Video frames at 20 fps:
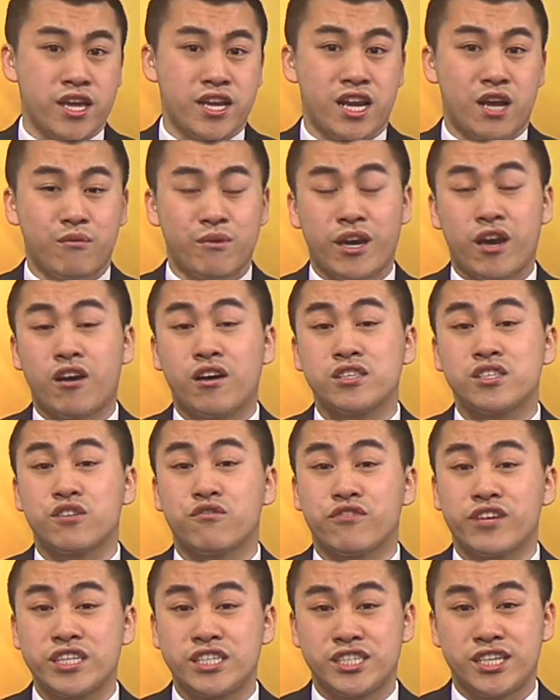Now, we also
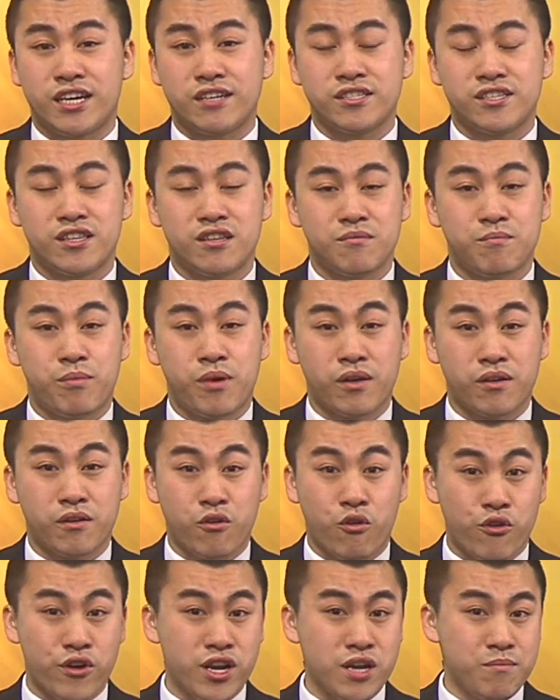reached out to the
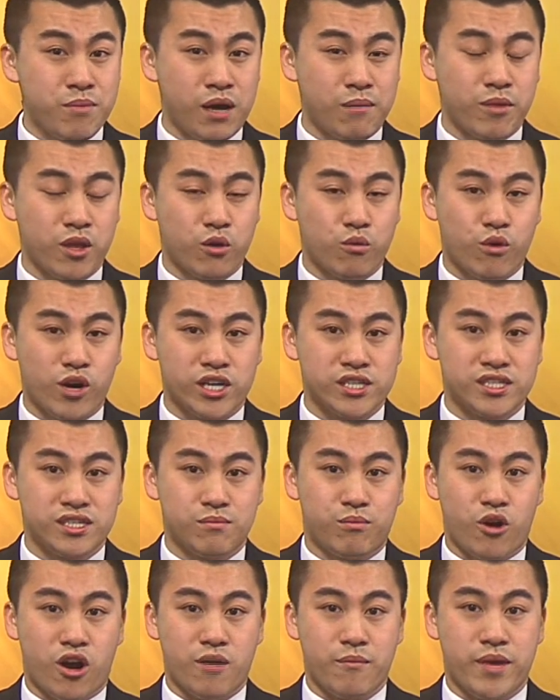Corning Public Works
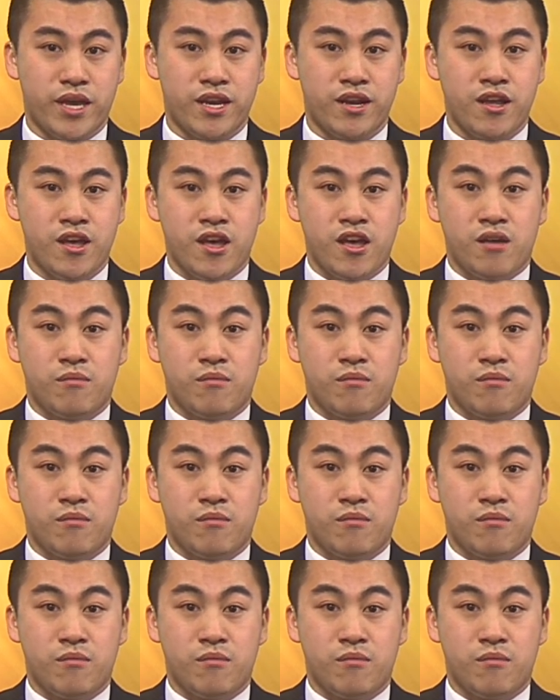Department,